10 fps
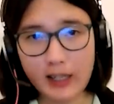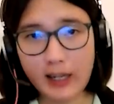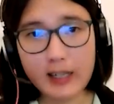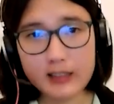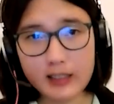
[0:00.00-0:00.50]

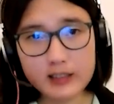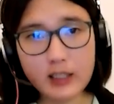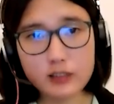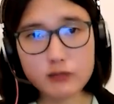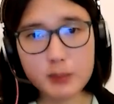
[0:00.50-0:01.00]
IT
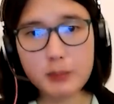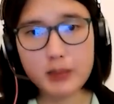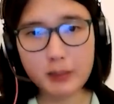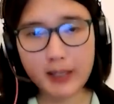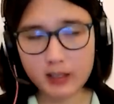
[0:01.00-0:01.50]
cells where people are
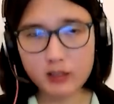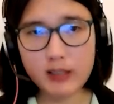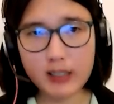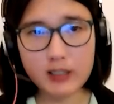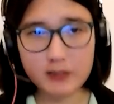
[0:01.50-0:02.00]
paid to do
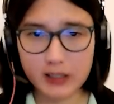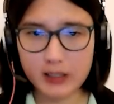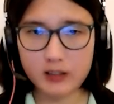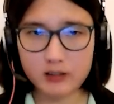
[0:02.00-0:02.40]
activity all